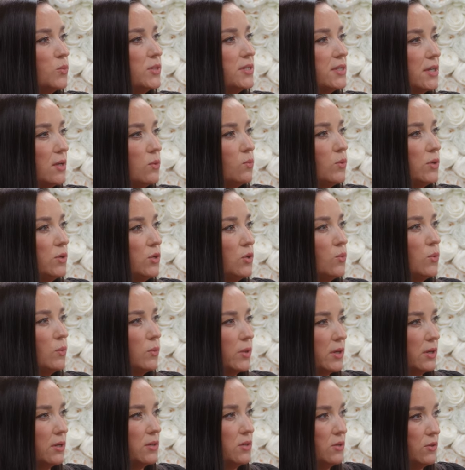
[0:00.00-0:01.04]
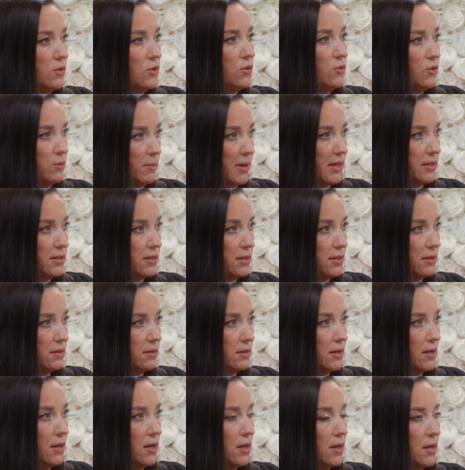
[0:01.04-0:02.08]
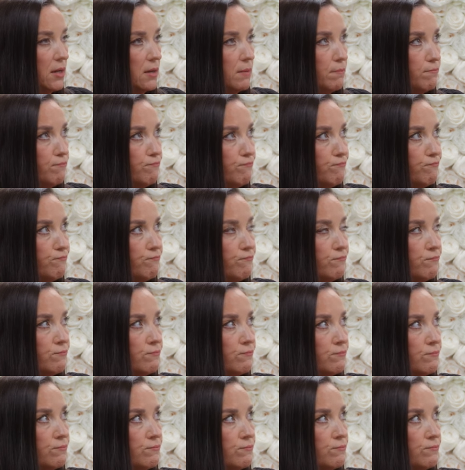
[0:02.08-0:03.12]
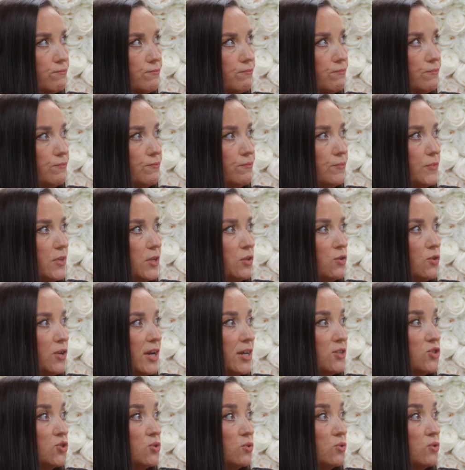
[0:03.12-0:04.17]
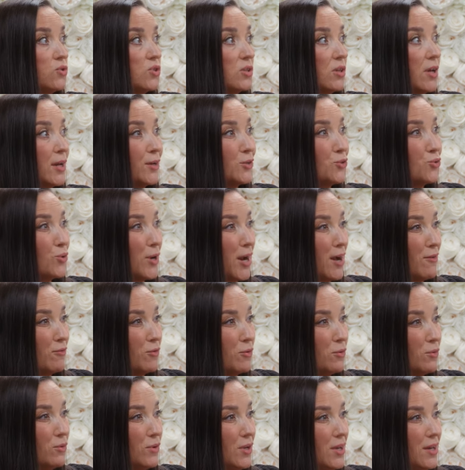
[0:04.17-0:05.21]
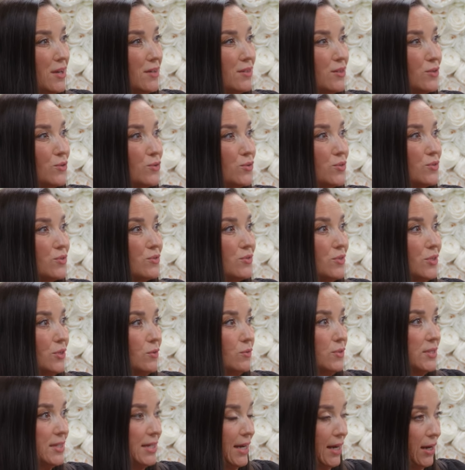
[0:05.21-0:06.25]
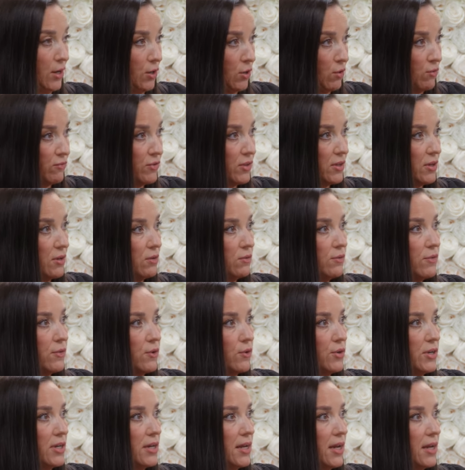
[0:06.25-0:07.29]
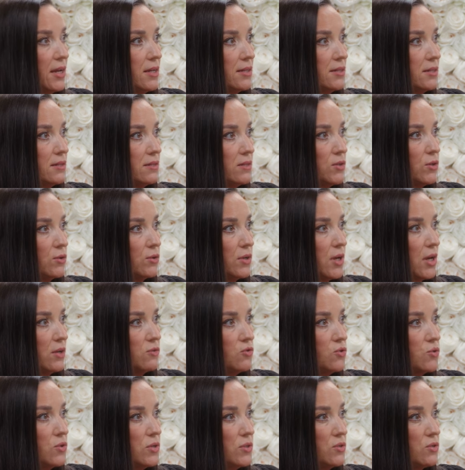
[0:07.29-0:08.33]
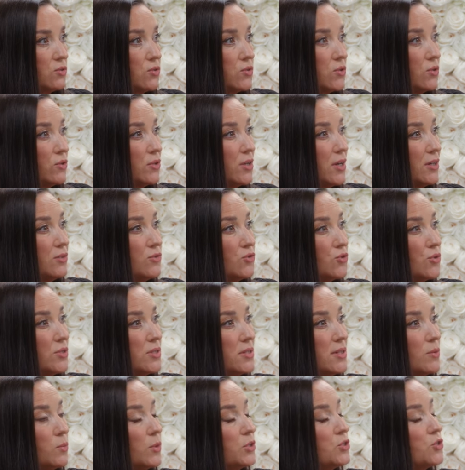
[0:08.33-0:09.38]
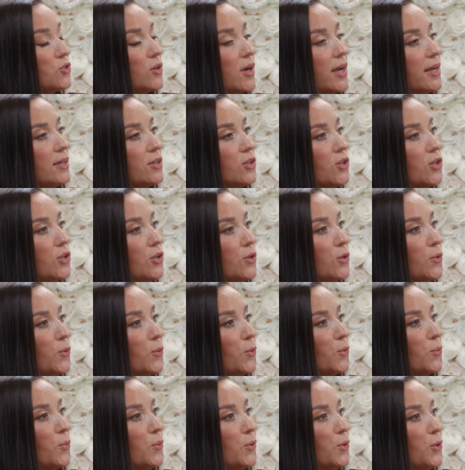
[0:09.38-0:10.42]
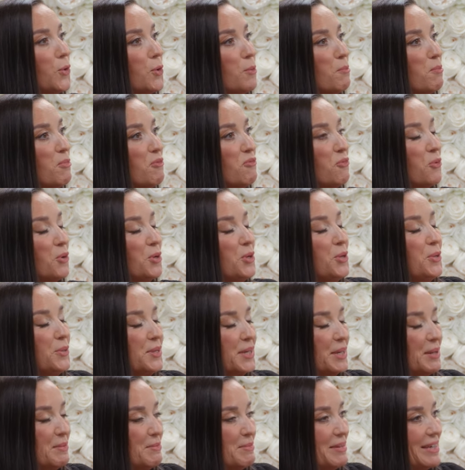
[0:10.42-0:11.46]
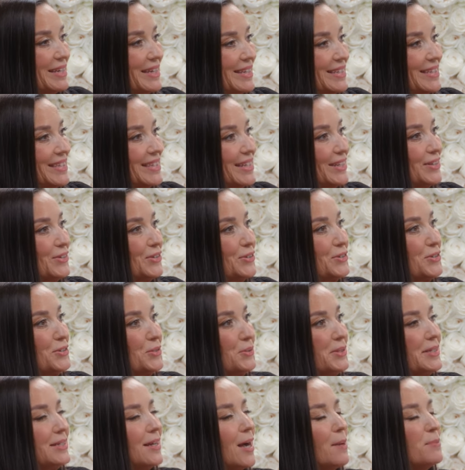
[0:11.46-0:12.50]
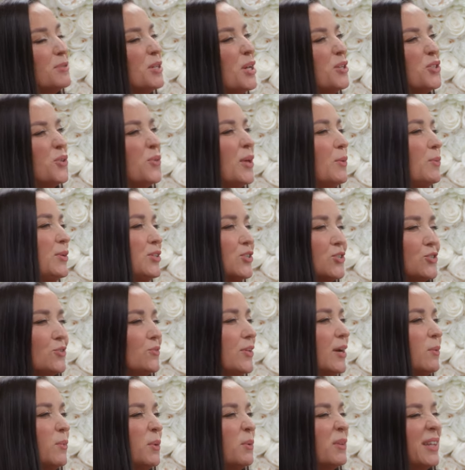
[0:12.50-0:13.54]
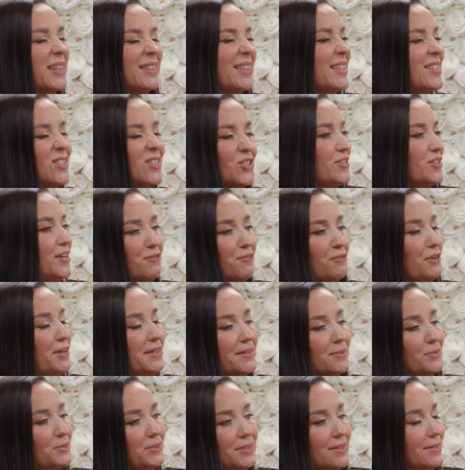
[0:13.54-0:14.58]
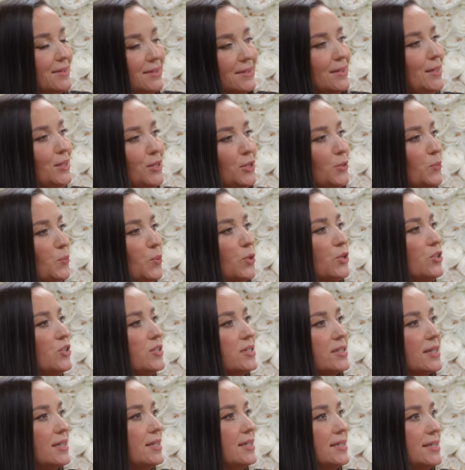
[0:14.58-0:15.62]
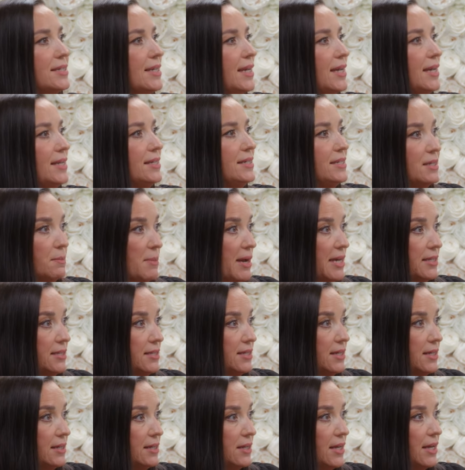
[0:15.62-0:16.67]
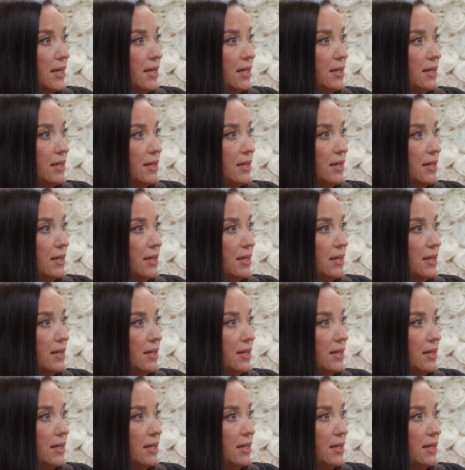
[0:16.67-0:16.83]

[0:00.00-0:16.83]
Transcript: We said we knew we wanted to do domestic. Okay. Um international there's a lot of travel mm-hmm. there's you know staying over there 30 days in certain countries there's certain countries that want your iq before you can be considered to adopt so that we just knew that we were like that's just not for us we're just we're just going to stay domestic yeah, yeah.